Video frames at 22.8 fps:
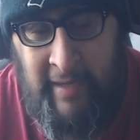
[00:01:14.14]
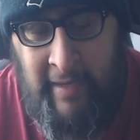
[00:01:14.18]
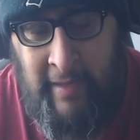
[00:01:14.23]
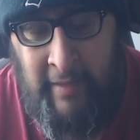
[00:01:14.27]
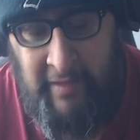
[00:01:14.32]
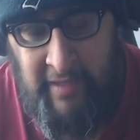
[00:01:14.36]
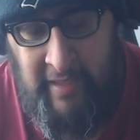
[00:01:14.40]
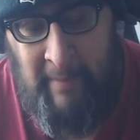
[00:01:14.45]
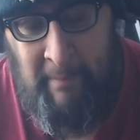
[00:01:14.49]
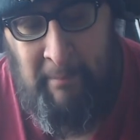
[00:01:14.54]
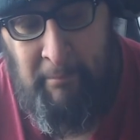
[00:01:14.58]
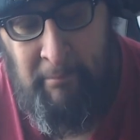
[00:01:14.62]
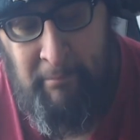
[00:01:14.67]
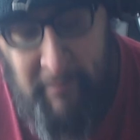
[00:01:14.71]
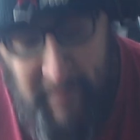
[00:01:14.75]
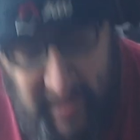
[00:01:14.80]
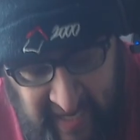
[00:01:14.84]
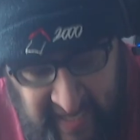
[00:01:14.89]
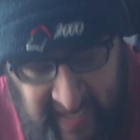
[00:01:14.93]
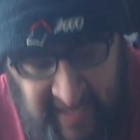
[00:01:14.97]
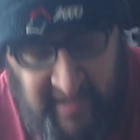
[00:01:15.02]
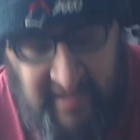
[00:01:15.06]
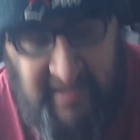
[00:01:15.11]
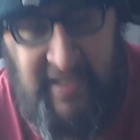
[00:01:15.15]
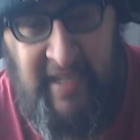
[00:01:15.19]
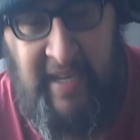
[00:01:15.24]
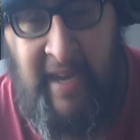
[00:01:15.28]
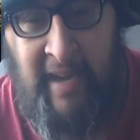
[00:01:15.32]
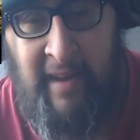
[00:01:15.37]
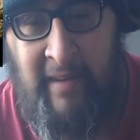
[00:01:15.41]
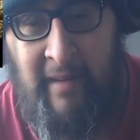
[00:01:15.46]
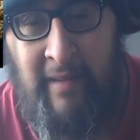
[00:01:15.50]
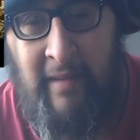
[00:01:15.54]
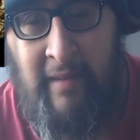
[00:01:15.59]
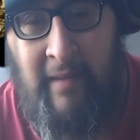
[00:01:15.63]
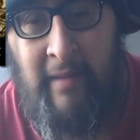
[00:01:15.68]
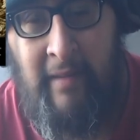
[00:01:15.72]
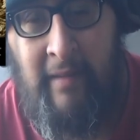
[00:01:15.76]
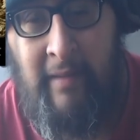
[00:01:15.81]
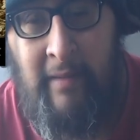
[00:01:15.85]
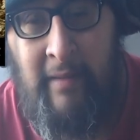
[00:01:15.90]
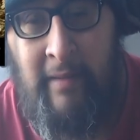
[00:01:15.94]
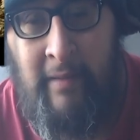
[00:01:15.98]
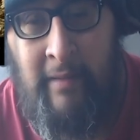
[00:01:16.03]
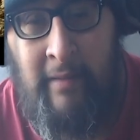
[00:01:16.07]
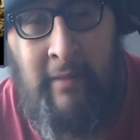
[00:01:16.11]
is amazing.
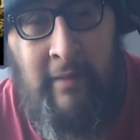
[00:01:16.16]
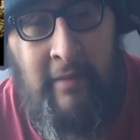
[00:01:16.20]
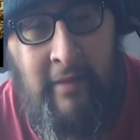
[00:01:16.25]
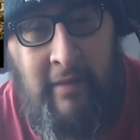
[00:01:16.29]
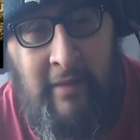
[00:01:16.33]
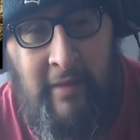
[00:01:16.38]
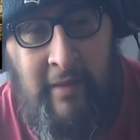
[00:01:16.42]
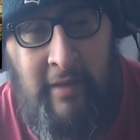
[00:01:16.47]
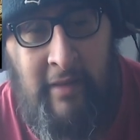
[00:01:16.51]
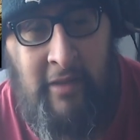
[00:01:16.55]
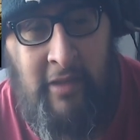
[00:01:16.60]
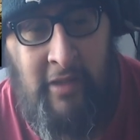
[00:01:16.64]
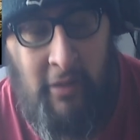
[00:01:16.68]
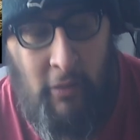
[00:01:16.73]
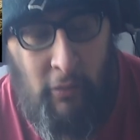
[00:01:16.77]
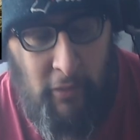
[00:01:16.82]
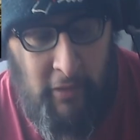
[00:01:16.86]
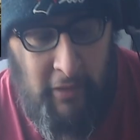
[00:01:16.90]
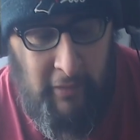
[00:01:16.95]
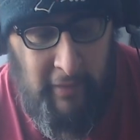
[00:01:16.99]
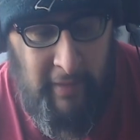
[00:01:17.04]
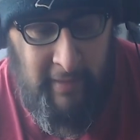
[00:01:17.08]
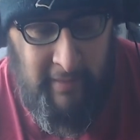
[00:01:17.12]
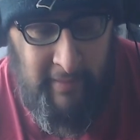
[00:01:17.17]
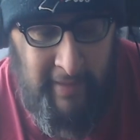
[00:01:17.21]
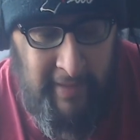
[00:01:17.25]
So good.